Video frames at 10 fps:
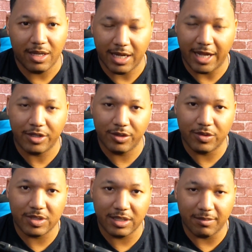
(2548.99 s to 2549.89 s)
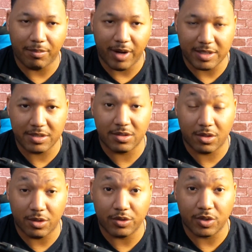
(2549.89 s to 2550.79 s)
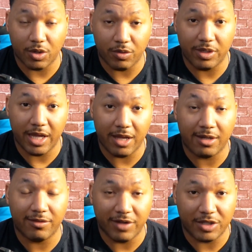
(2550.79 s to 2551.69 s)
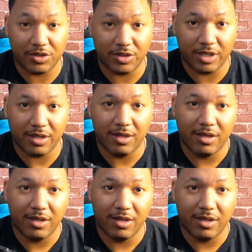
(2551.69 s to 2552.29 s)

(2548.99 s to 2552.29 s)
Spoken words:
And I do see the prices of those going down eventually,